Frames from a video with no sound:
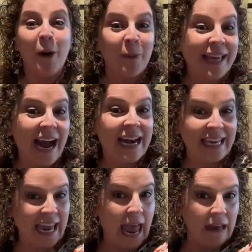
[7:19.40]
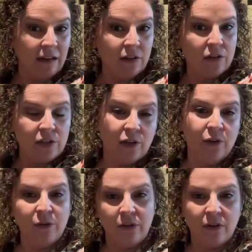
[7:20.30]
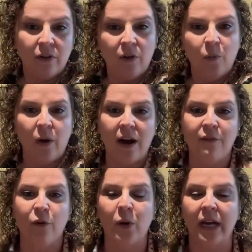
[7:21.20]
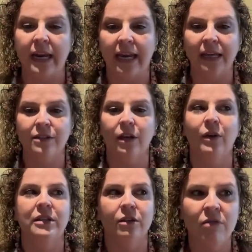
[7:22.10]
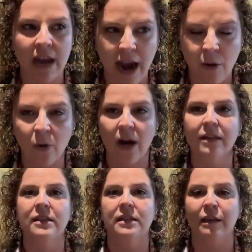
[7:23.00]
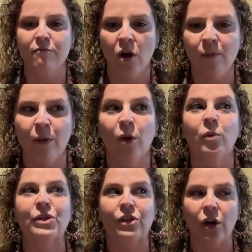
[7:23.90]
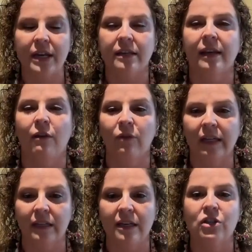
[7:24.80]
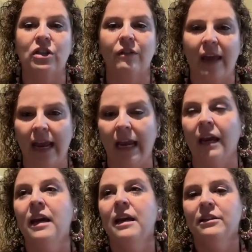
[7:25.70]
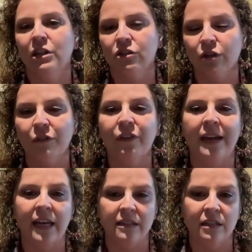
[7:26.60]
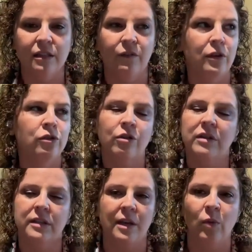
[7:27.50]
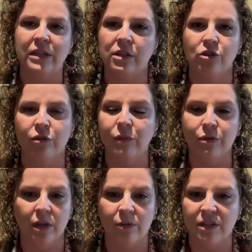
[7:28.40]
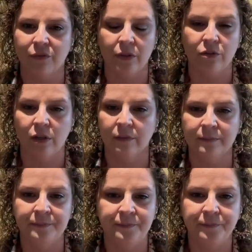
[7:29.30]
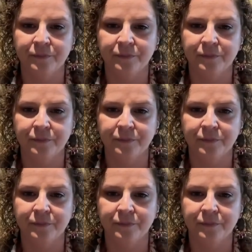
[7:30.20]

but we got to get to wherever we're going to get to. And so now we're at this like moment where we're starting to get recognition of, hey, digital finance is the future, the same way digital music was the future.